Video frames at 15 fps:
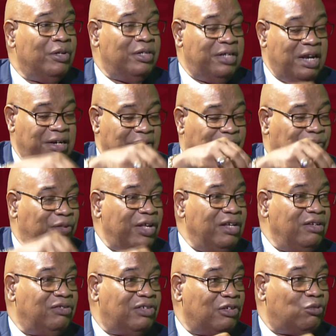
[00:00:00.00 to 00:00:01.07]
that the
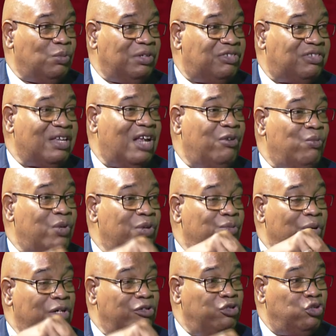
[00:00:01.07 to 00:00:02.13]
things that we said we
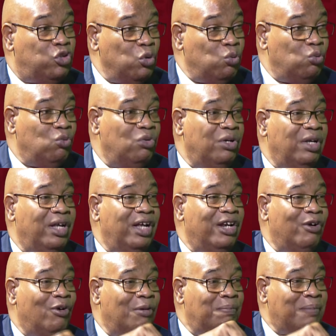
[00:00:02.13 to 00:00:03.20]
will do in
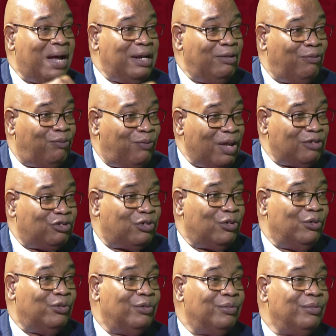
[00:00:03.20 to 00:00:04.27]
our
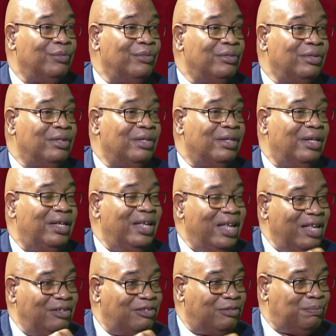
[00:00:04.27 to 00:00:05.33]
manifesto
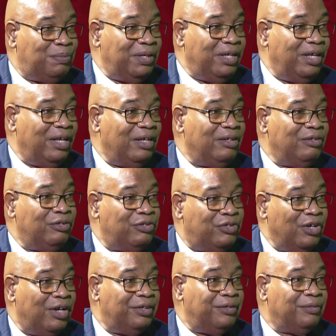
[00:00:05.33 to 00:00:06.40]
is being
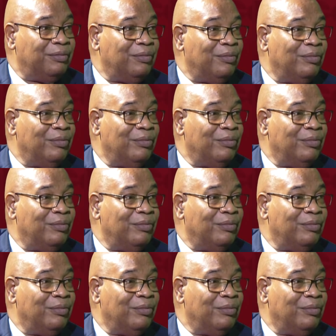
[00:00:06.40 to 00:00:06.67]
done.